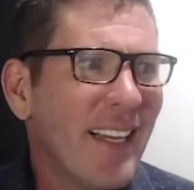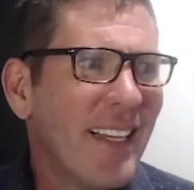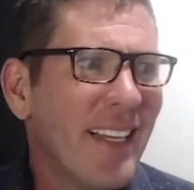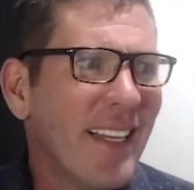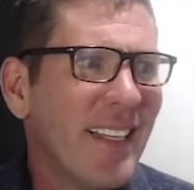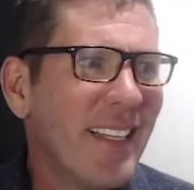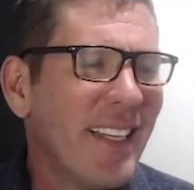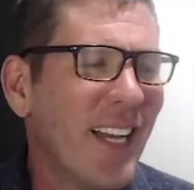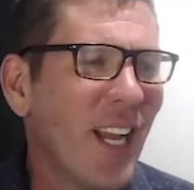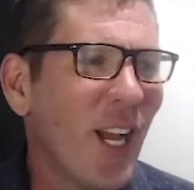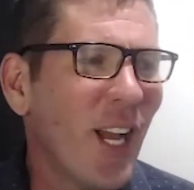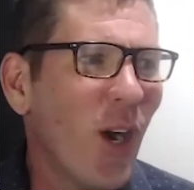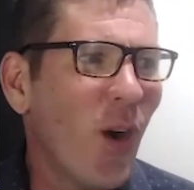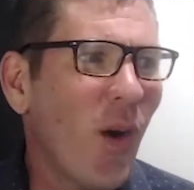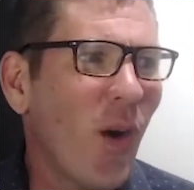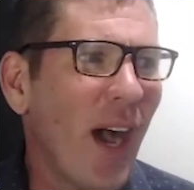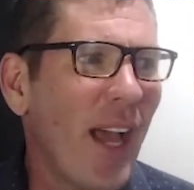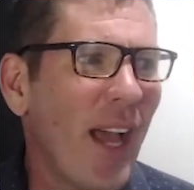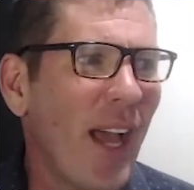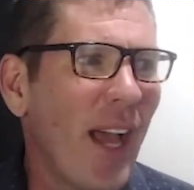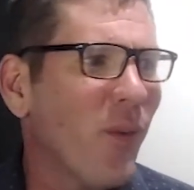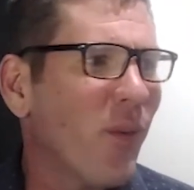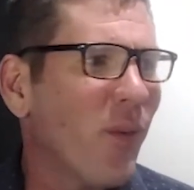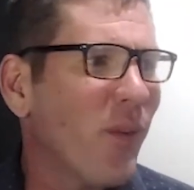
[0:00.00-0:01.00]
And
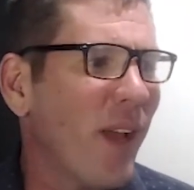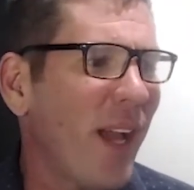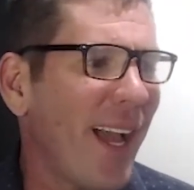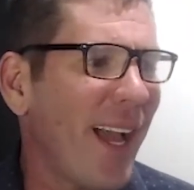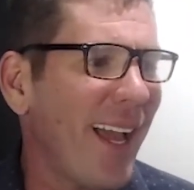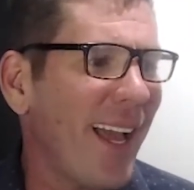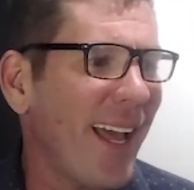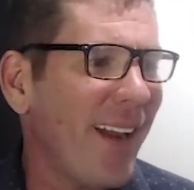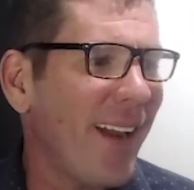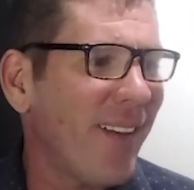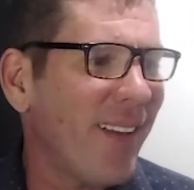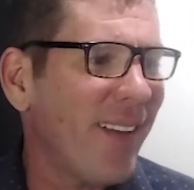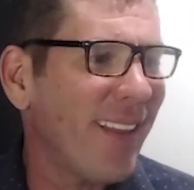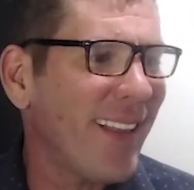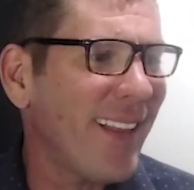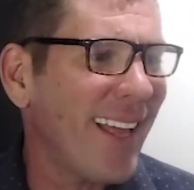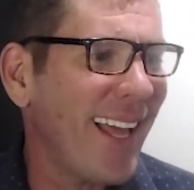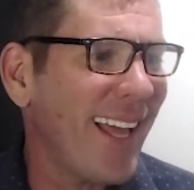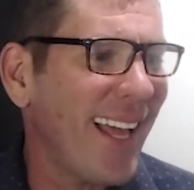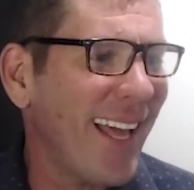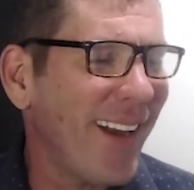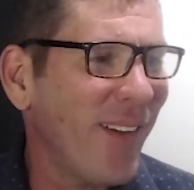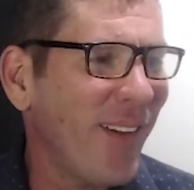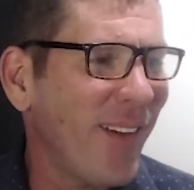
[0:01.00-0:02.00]
I don't.
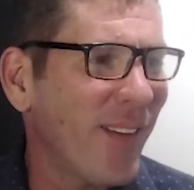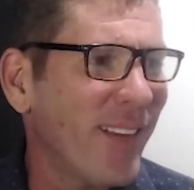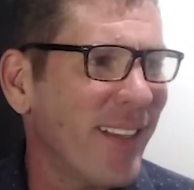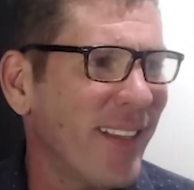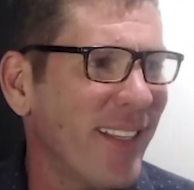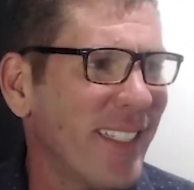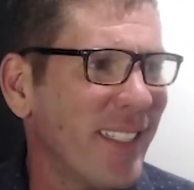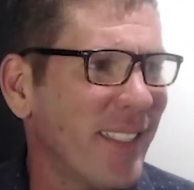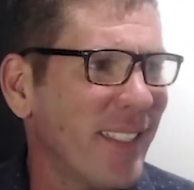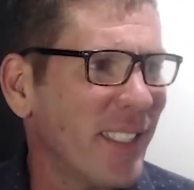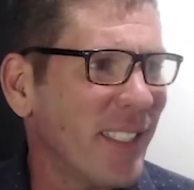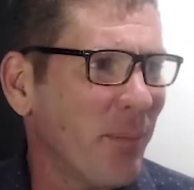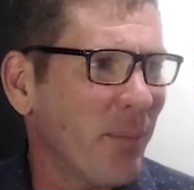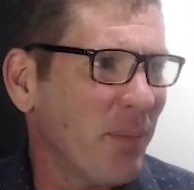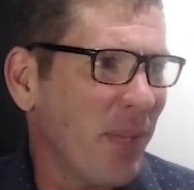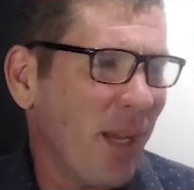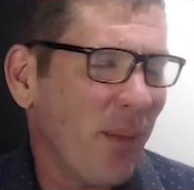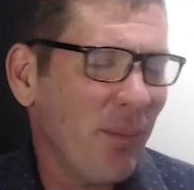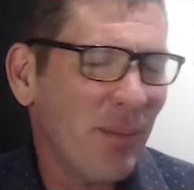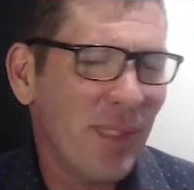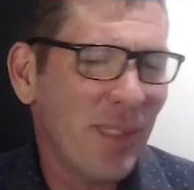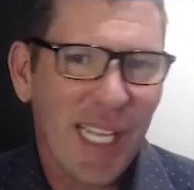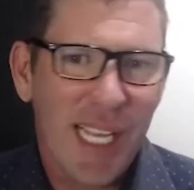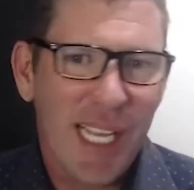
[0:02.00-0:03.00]

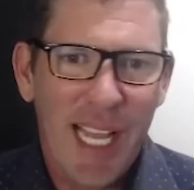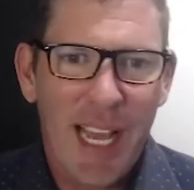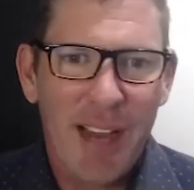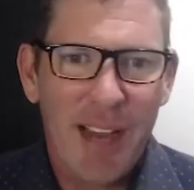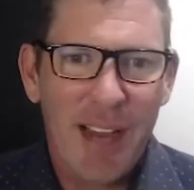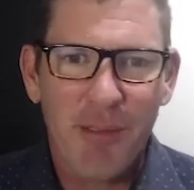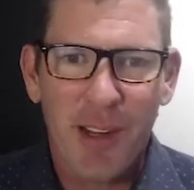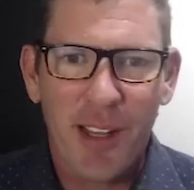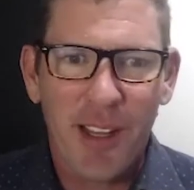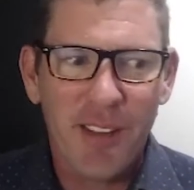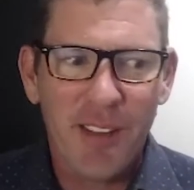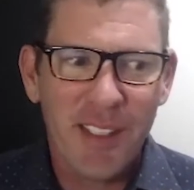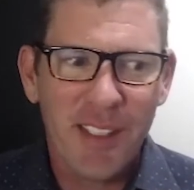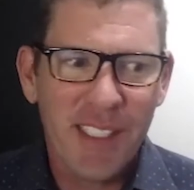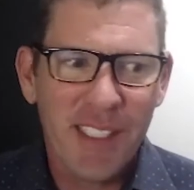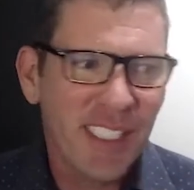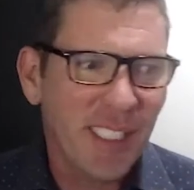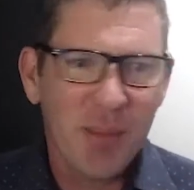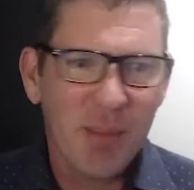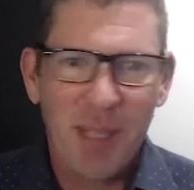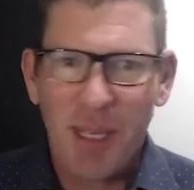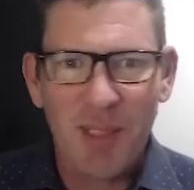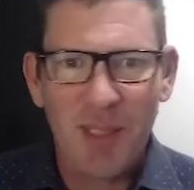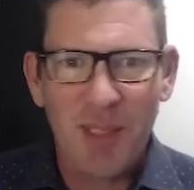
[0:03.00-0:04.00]
Sometimes they have relevance,
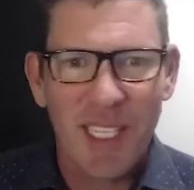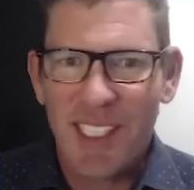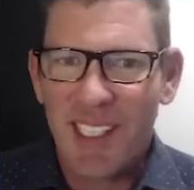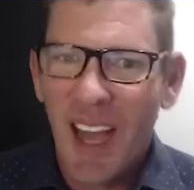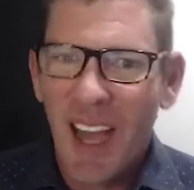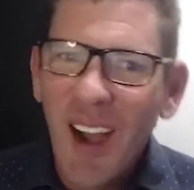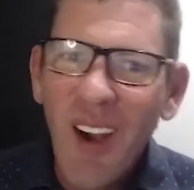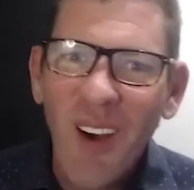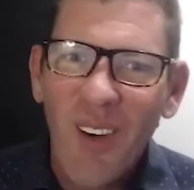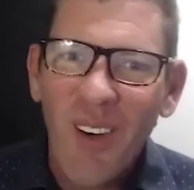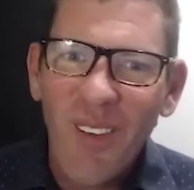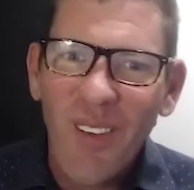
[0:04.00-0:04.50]
sometimes they don't,